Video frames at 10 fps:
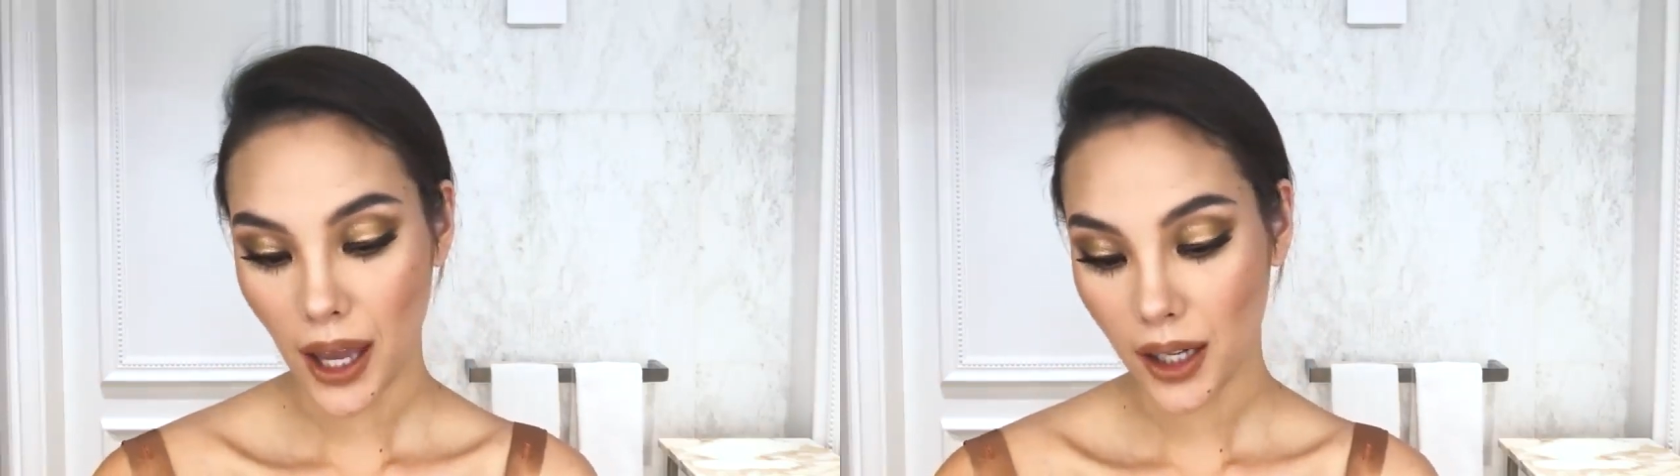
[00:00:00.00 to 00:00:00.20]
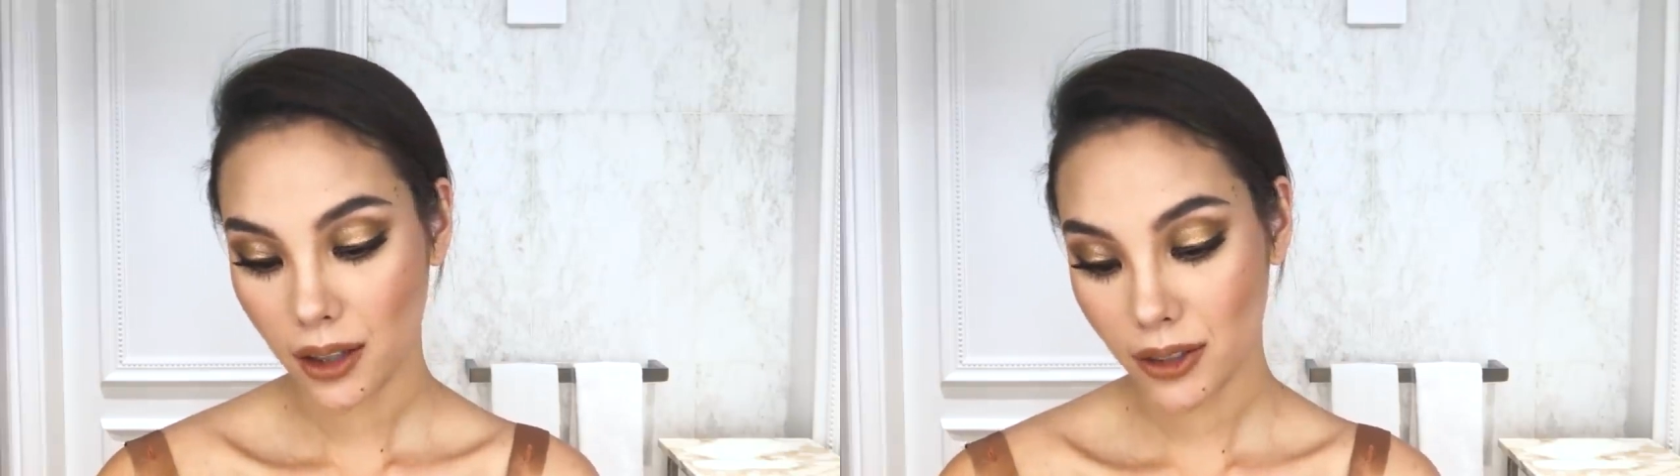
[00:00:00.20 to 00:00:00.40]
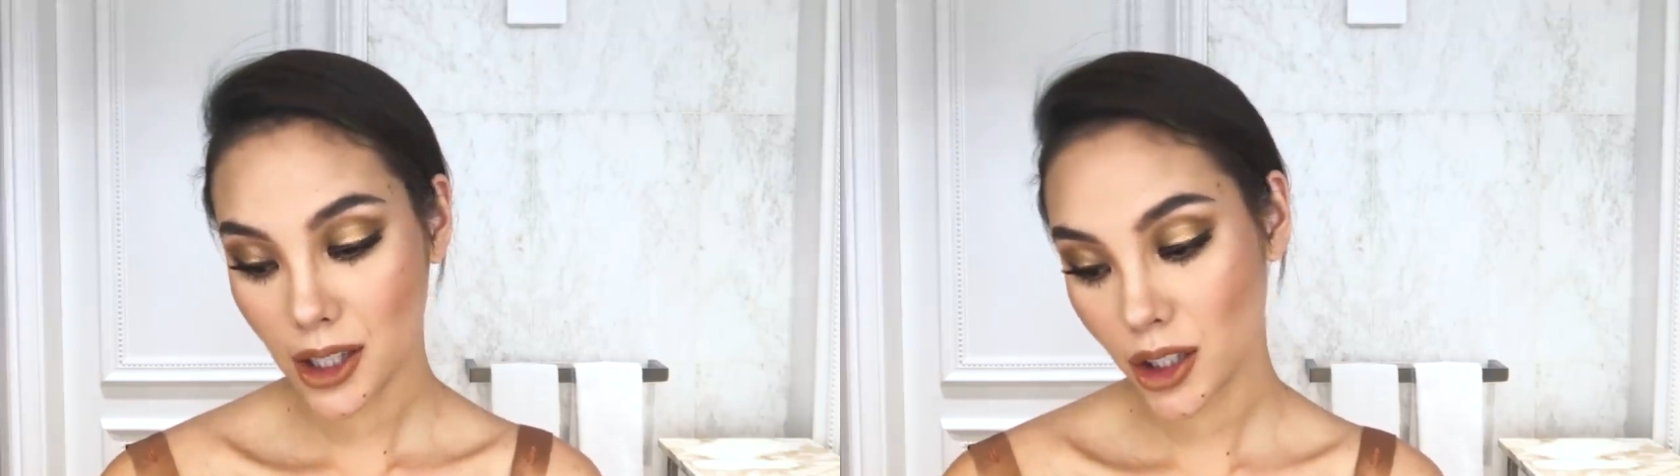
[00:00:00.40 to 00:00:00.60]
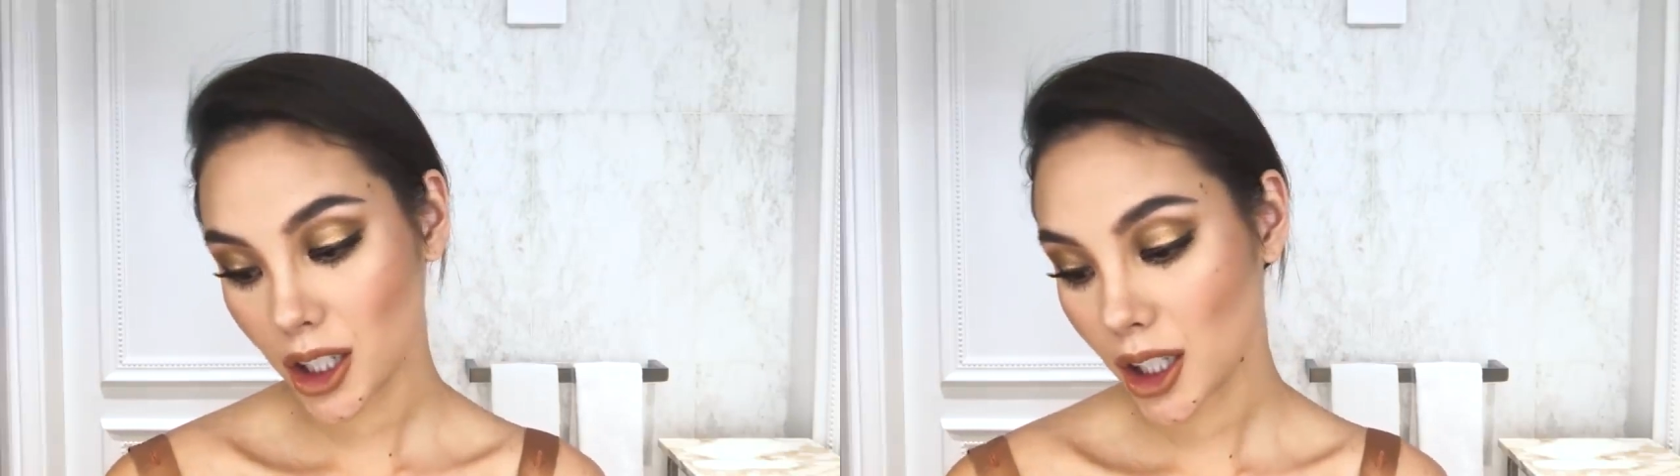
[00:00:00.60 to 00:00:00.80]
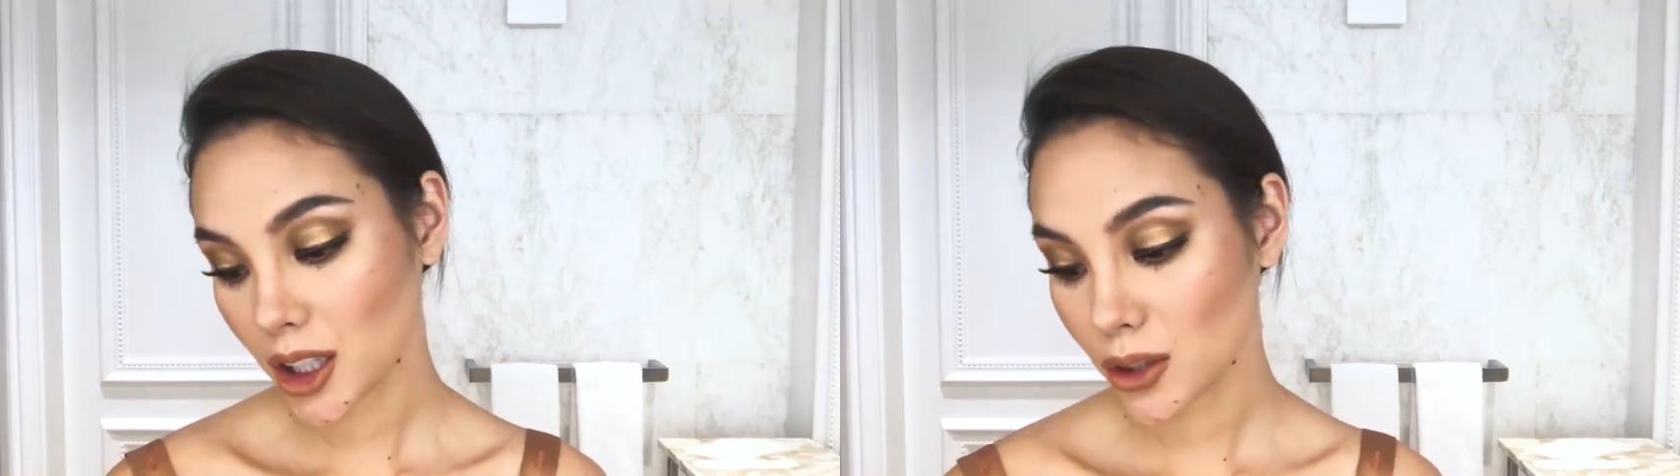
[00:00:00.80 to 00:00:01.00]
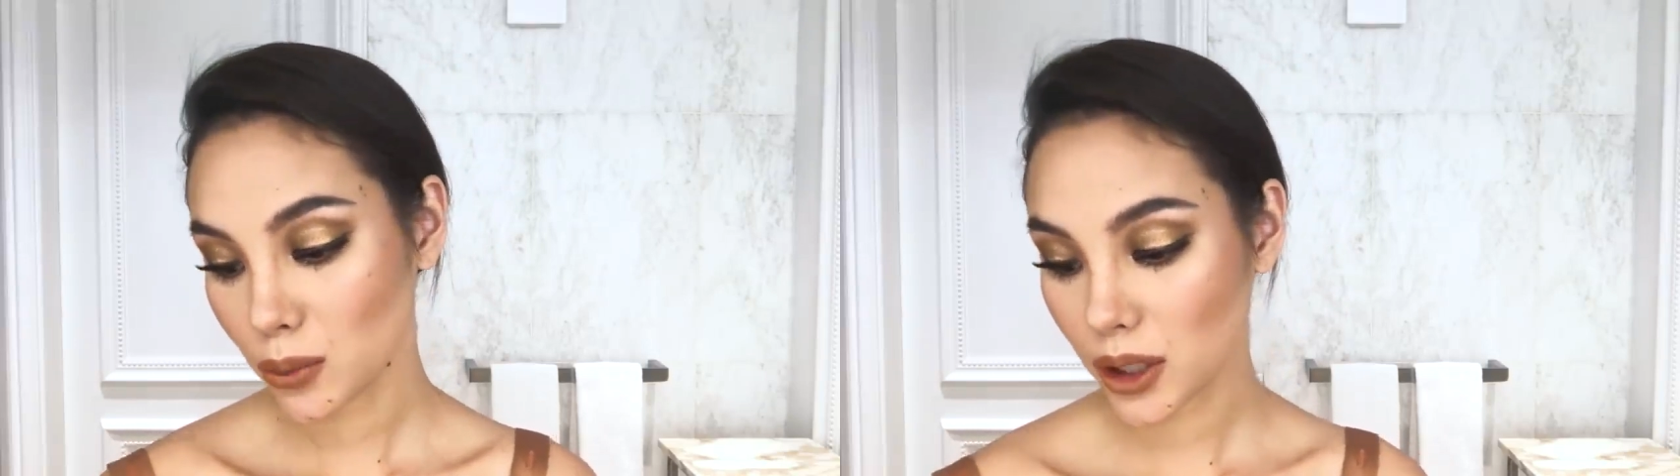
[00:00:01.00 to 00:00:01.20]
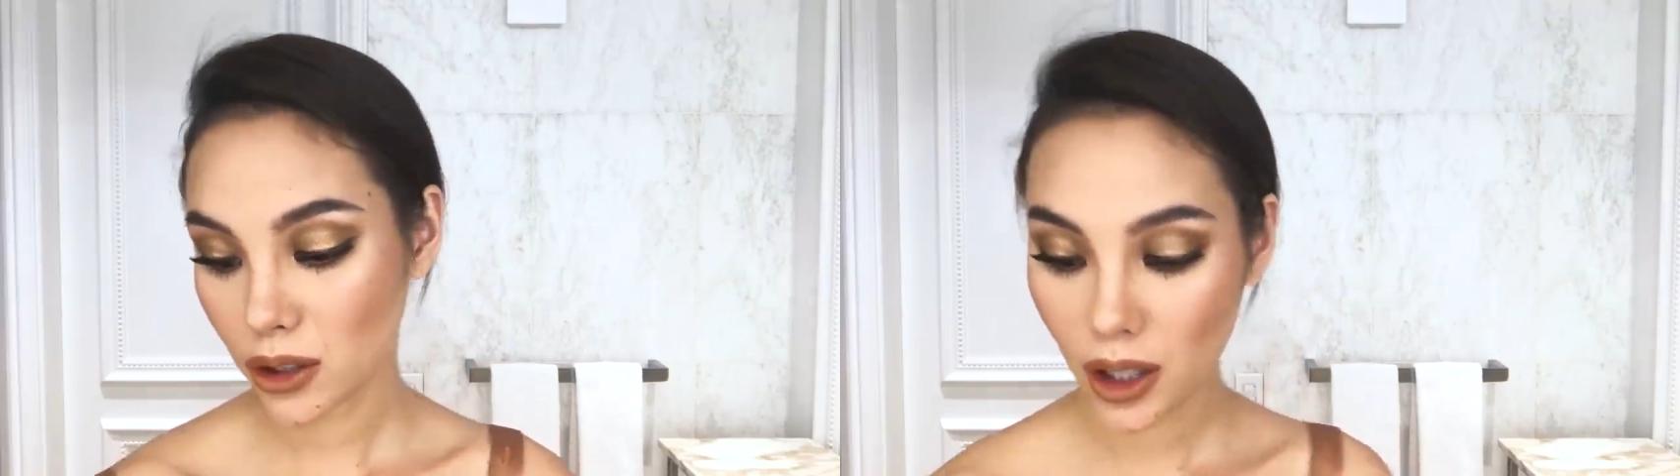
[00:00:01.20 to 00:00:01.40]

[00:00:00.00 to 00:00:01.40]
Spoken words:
and if it's looking a little bit